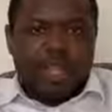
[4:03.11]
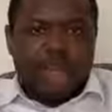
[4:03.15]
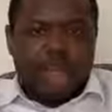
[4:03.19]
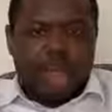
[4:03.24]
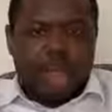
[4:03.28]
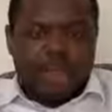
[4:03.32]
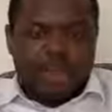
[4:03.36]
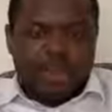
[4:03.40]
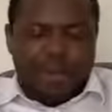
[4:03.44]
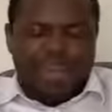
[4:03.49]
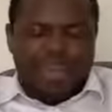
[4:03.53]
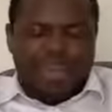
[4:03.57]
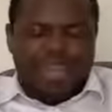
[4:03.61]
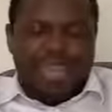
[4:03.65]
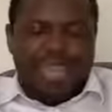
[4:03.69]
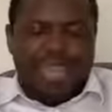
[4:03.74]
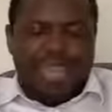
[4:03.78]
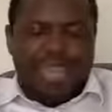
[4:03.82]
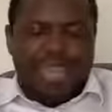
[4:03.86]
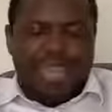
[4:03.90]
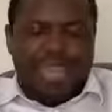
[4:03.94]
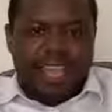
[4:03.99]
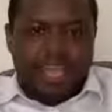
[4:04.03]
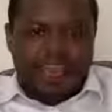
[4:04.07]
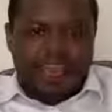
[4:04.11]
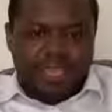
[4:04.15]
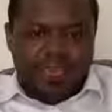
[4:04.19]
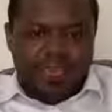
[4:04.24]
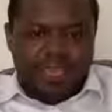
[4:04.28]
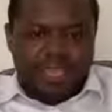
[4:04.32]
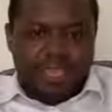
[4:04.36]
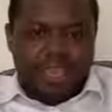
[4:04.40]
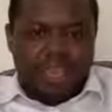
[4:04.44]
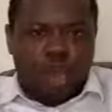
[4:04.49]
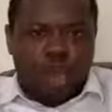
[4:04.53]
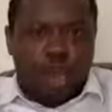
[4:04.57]
Kometa
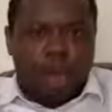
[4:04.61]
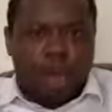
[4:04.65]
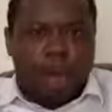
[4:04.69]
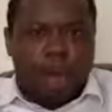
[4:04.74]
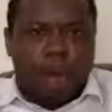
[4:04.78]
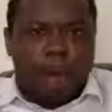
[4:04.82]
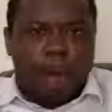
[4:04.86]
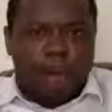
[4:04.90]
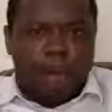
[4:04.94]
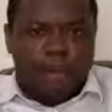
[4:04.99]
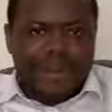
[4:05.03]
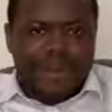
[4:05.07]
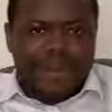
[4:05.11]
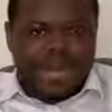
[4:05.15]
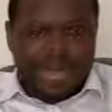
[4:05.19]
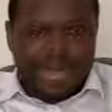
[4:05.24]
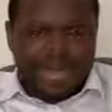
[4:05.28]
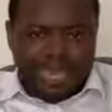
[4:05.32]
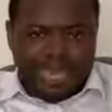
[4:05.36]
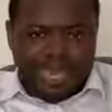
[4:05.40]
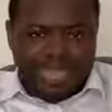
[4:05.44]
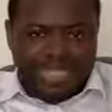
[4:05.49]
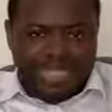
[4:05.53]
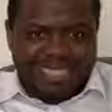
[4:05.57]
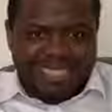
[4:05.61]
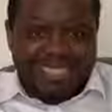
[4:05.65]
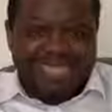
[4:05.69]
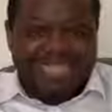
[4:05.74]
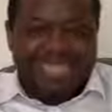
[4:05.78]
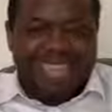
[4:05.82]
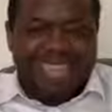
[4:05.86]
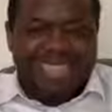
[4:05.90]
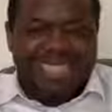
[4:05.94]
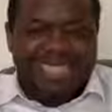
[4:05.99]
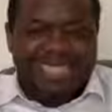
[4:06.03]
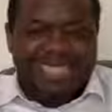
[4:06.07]
Elvis openly
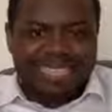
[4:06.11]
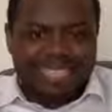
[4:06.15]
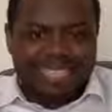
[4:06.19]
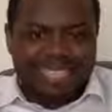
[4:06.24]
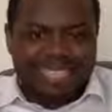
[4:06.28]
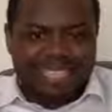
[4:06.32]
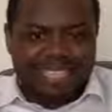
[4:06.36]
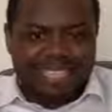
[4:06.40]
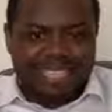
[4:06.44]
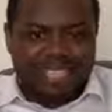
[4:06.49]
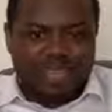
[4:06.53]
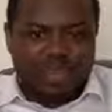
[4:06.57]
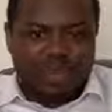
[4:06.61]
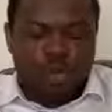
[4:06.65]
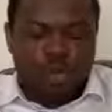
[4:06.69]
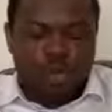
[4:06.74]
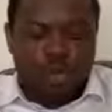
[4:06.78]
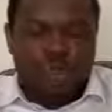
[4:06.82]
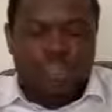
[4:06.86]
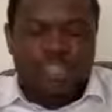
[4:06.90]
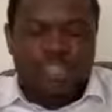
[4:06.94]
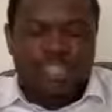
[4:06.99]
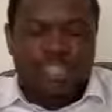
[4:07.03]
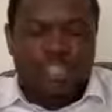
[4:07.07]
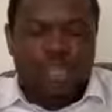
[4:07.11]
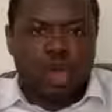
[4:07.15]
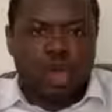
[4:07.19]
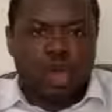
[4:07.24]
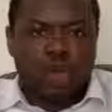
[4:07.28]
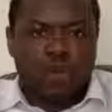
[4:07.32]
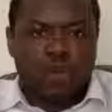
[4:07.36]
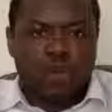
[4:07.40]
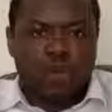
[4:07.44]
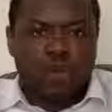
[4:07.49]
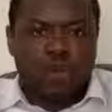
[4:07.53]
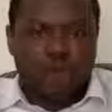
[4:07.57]
says it with his
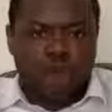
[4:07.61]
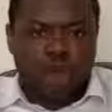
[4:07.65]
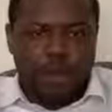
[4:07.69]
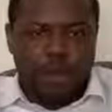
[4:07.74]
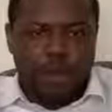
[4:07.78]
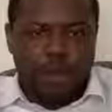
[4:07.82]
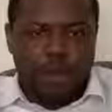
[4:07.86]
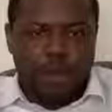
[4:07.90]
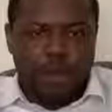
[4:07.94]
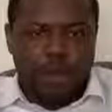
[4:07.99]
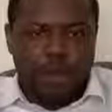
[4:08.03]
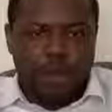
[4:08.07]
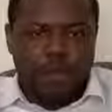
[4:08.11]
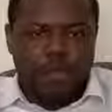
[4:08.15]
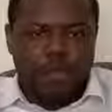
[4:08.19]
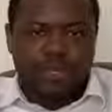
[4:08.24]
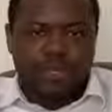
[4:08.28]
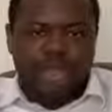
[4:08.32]
own mouth.